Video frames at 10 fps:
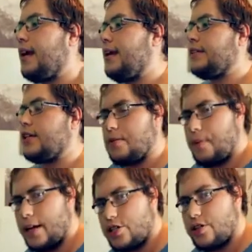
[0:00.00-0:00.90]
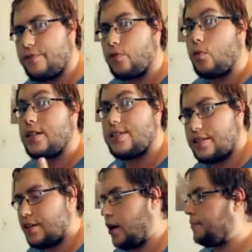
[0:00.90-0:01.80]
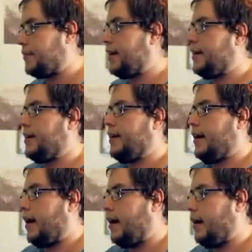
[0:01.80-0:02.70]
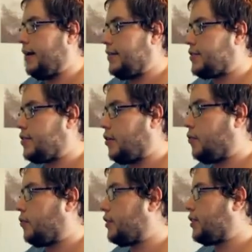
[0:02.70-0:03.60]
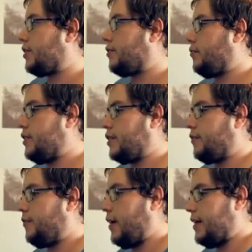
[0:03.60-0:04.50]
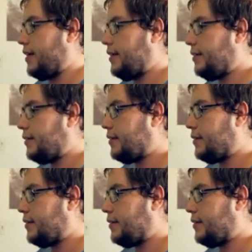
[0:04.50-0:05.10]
anticipation for what's to come. So we just fade in.